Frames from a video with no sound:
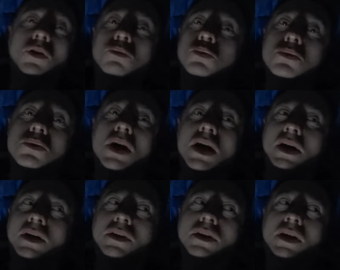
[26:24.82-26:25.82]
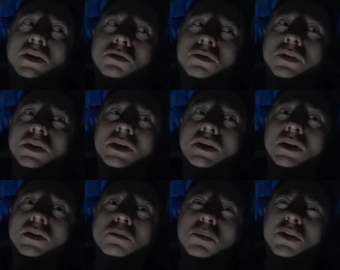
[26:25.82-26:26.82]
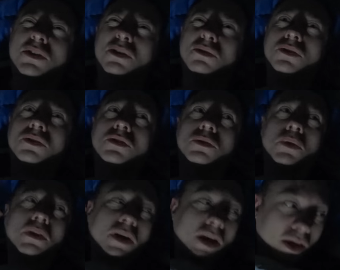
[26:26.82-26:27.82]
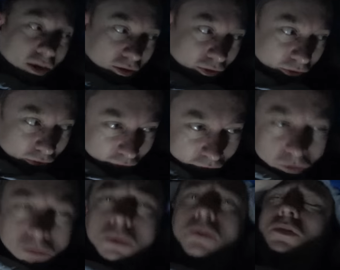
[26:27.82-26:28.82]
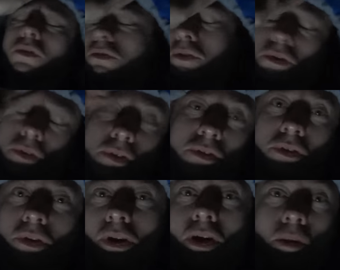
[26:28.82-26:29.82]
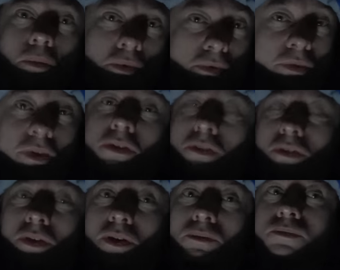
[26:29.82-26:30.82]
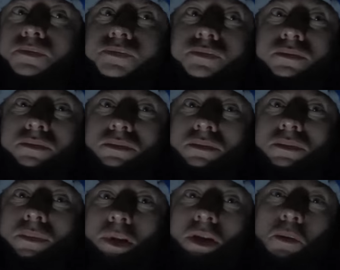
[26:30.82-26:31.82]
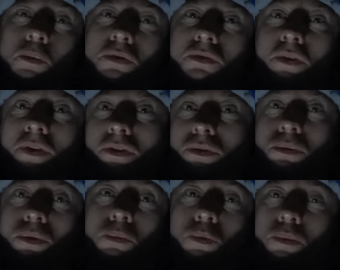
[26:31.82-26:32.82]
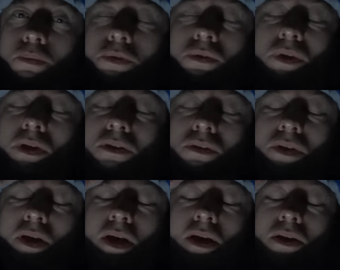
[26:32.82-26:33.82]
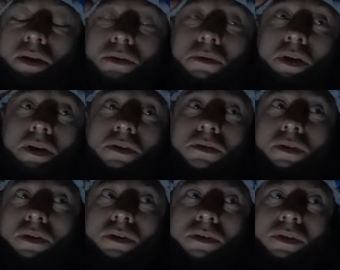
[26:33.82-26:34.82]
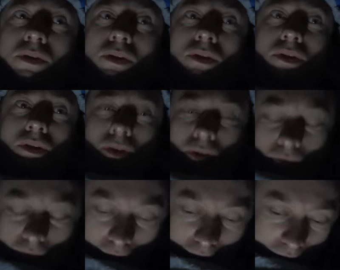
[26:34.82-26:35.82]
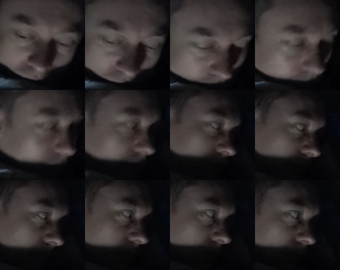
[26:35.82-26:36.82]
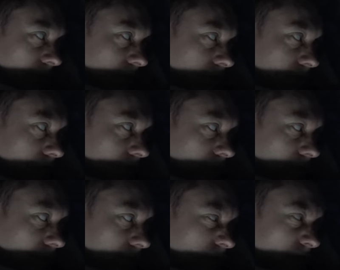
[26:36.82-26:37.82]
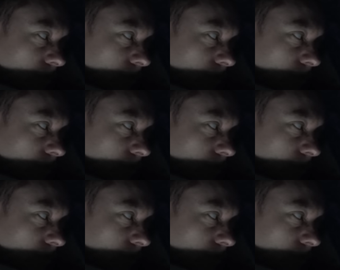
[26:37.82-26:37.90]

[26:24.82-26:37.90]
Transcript: a wool hat in there if I need it, but I don't usually wear a hat because once I've got this done up and cinched up, it provides all the warmth you need on your head anyway. So uh, I tend to, to like not